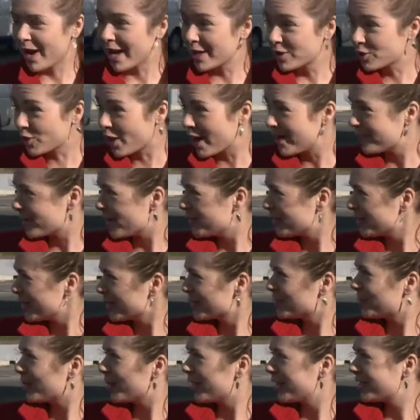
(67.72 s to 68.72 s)
I drive over
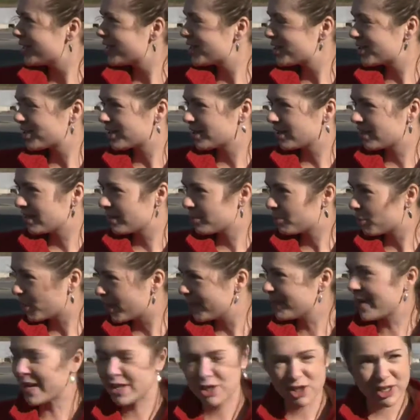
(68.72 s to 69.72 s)
this bridge
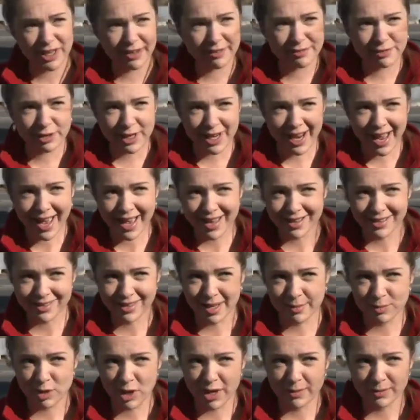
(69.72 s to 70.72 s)
pretty much every day,
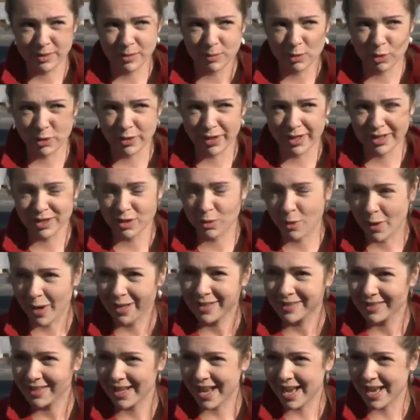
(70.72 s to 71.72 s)
sometimes more than
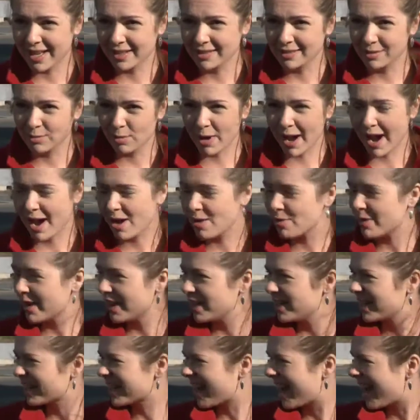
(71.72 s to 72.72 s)
twice a day as well well
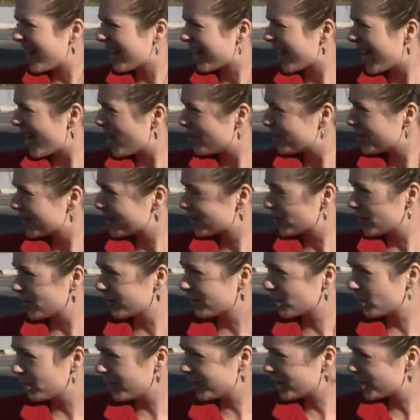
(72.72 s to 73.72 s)
and you can't help but sort
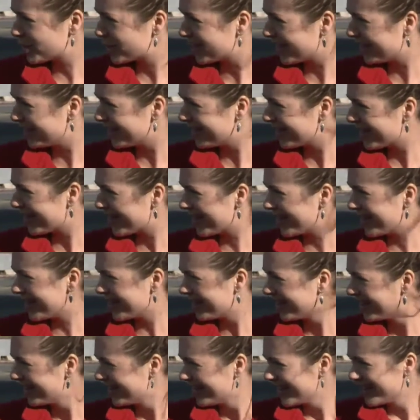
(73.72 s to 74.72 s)
of question the
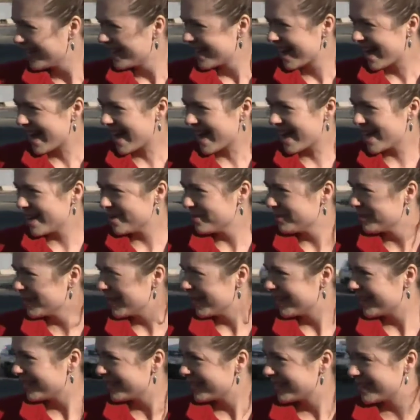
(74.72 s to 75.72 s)
um,
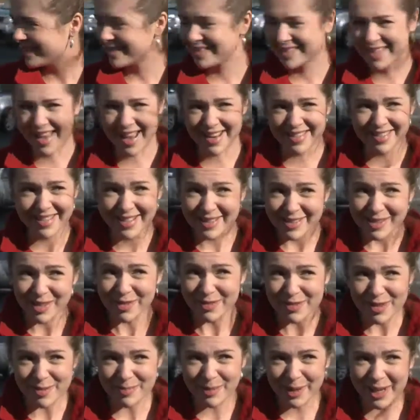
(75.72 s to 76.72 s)
the soundness
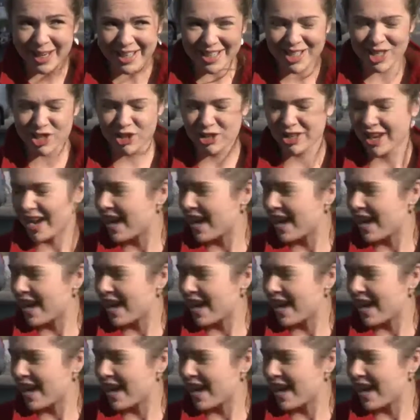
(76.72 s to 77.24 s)
of the bridge.